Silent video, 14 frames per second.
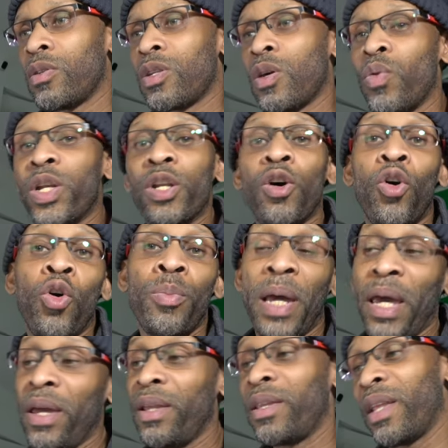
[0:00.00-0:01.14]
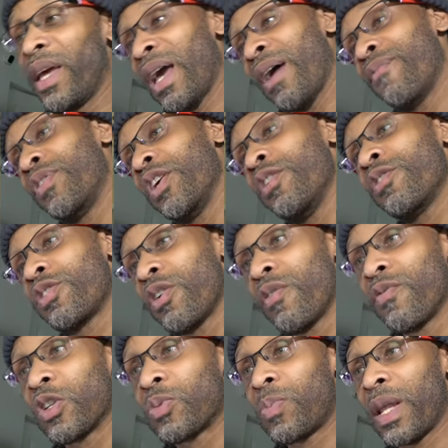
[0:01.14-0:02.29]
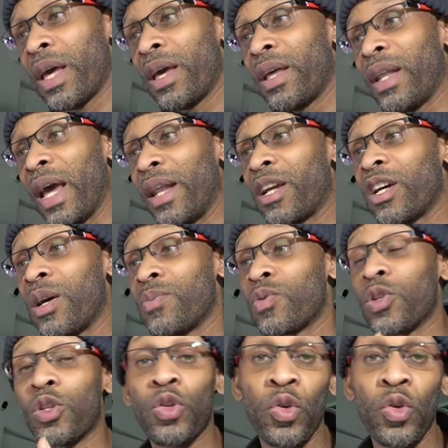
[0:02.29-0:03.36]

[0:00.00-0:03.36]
So with the Home eight, they have their service plan, and it comes with